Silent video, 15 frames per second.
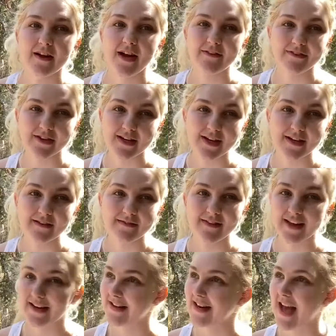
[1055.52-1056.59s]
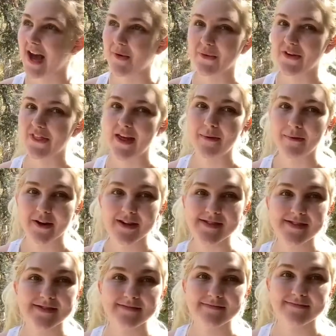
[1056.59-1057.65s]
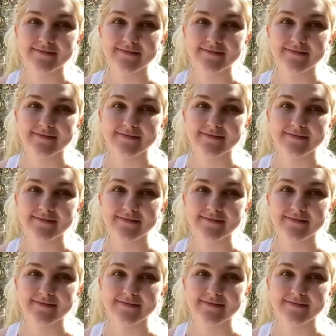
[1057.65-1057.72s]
ever again. Like, not worth that price.